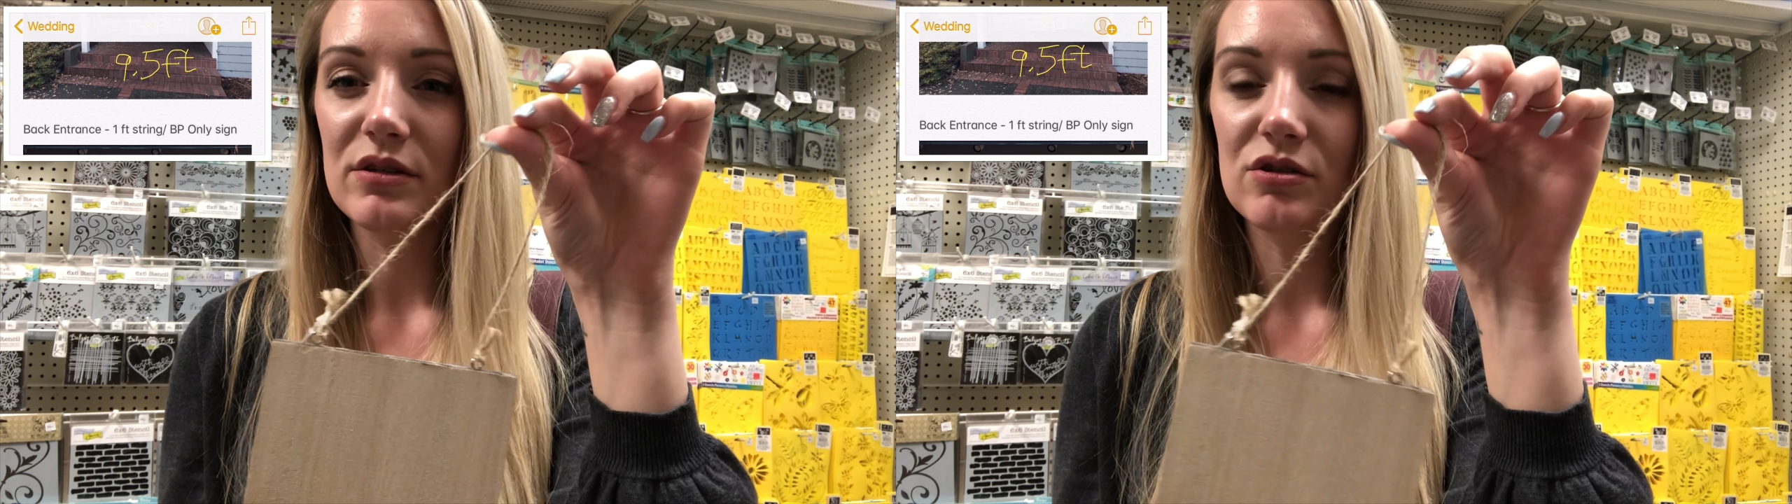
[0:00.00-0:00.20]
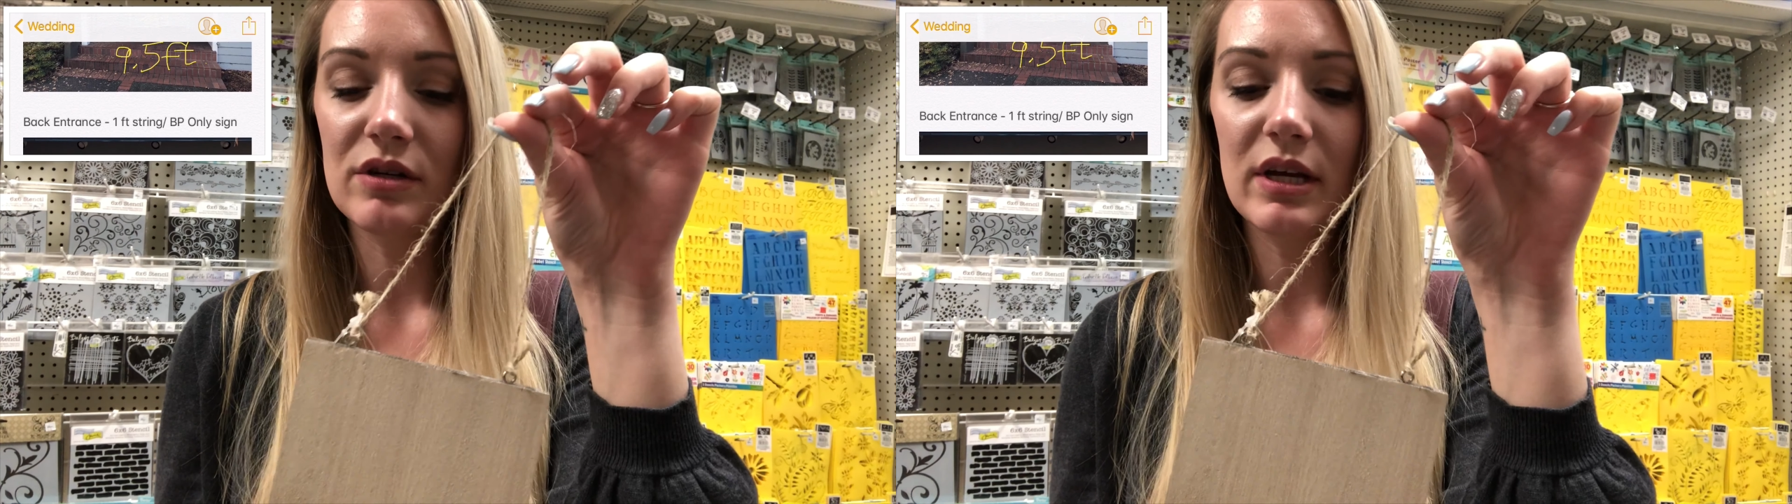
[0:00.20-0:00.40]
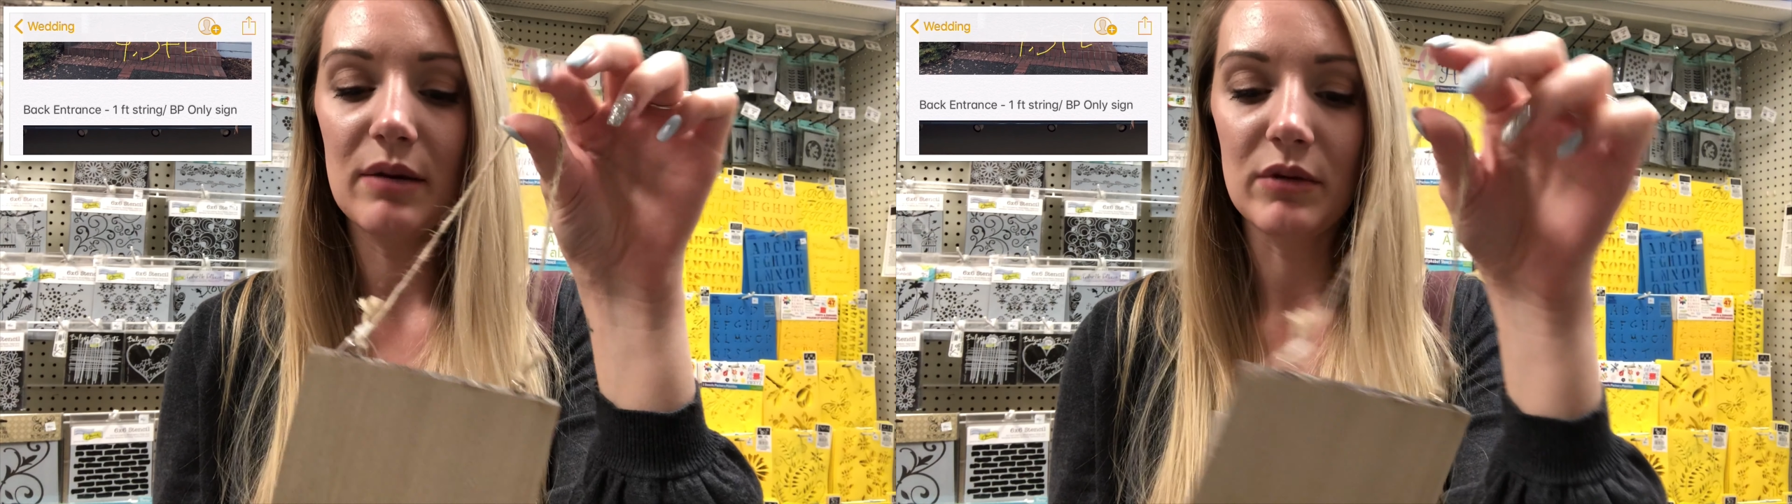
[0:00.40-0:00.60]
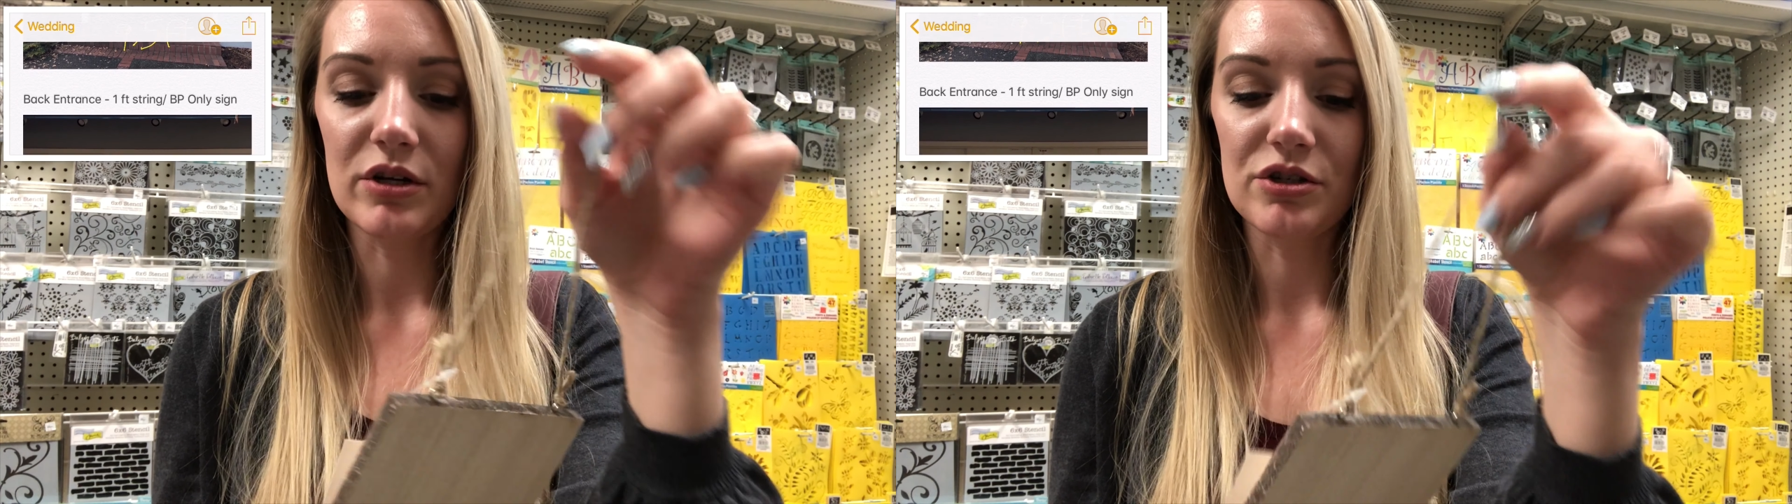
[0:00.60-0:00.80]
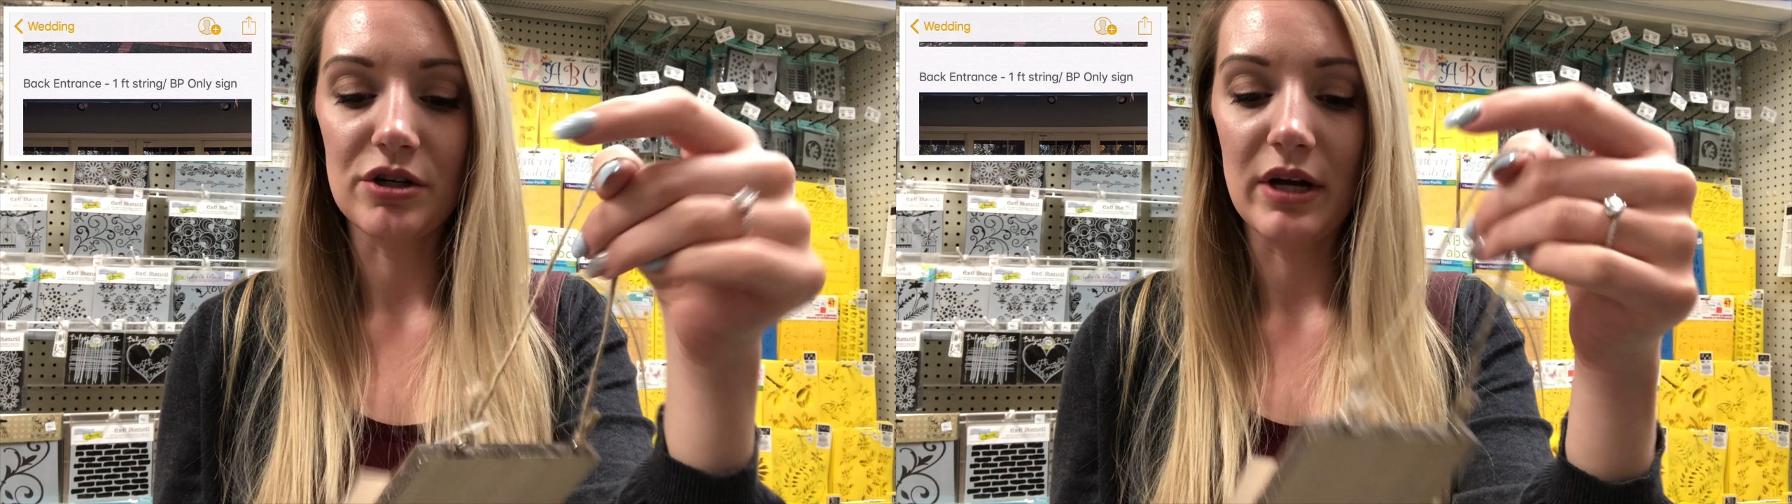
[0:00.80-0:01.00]
string, I'm
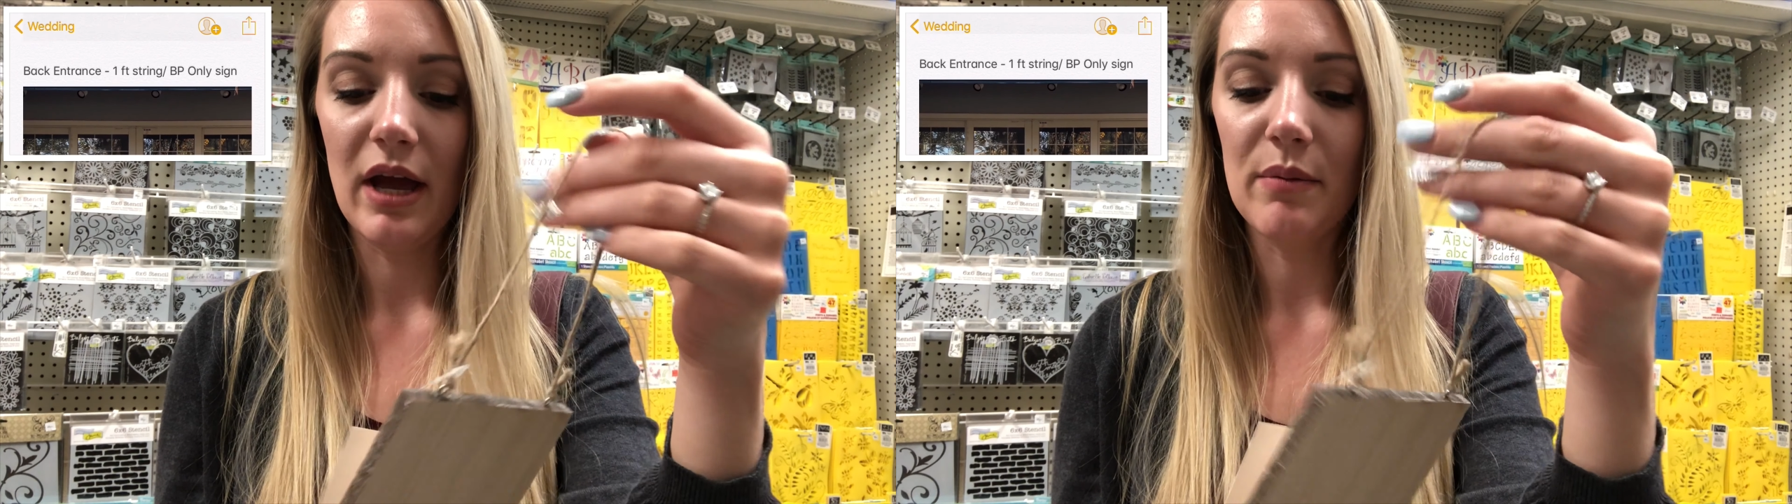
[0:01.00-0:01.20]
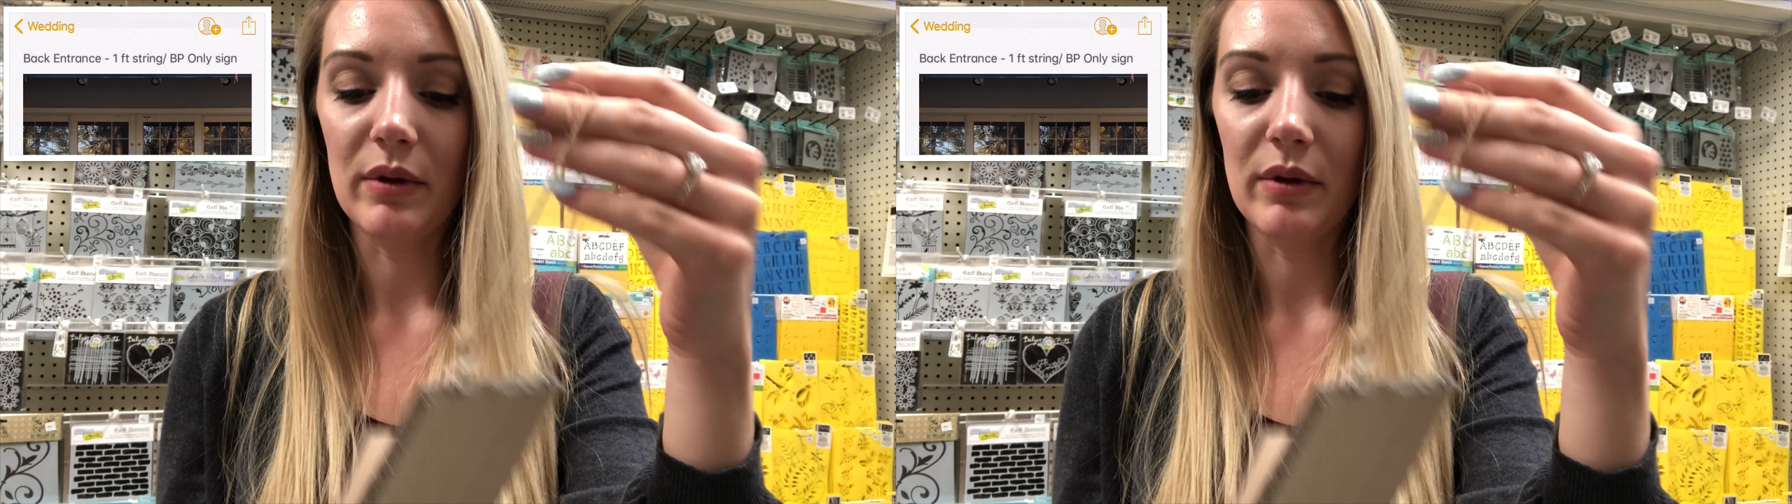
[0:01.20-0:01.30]
not sure yet,